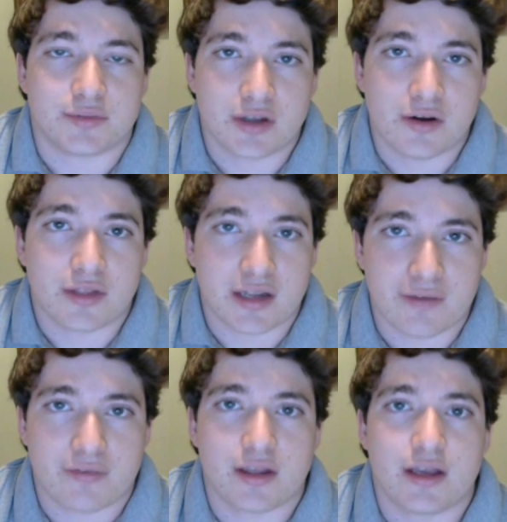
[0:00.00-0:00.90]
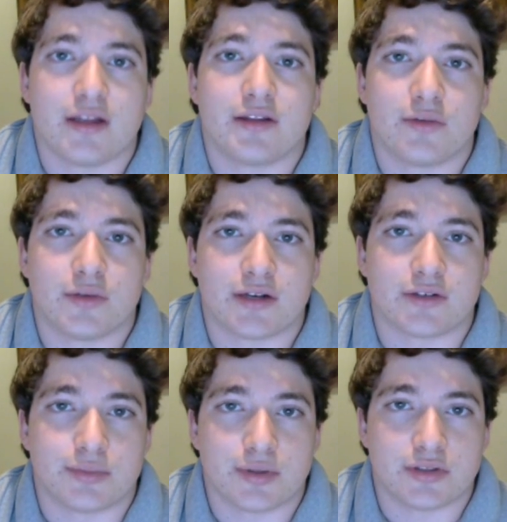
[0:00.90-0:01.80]
So they definitely did what they were
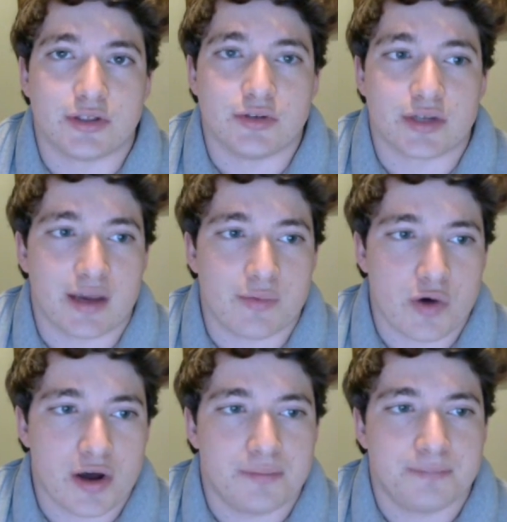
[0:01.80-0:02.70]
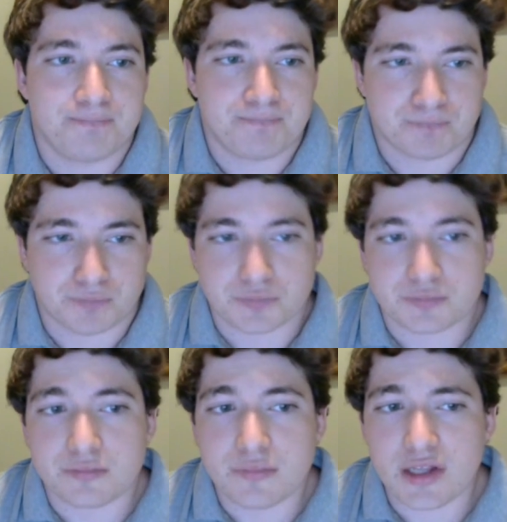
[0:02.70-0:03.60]
supposed to do in Game 1.
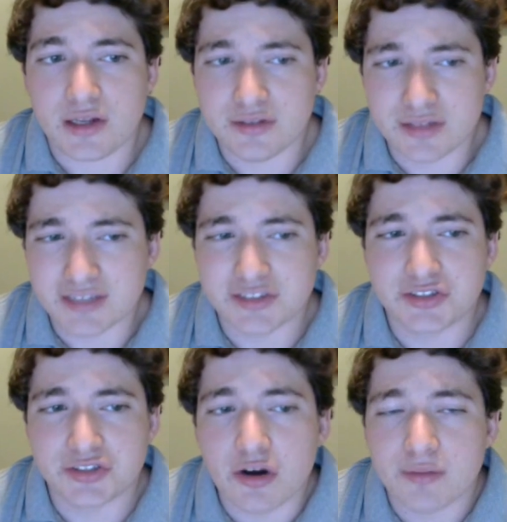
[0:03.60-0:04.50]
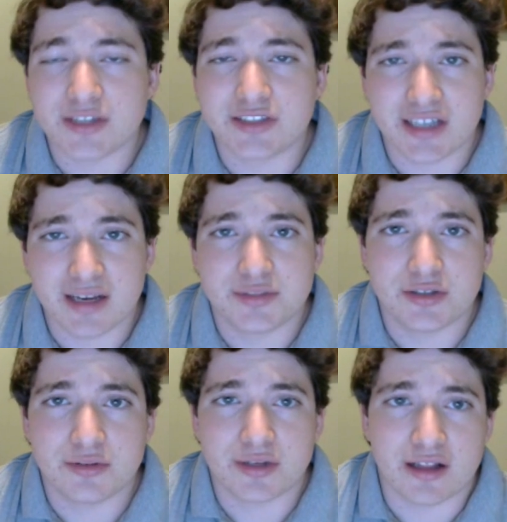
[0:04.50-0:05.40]
Not so much in Game
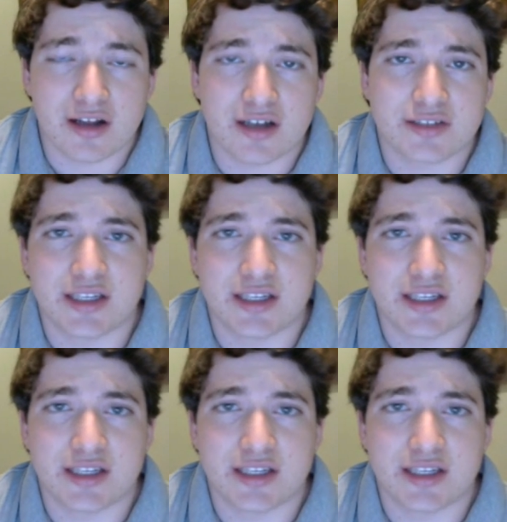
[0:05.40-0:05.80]
2 where they lost.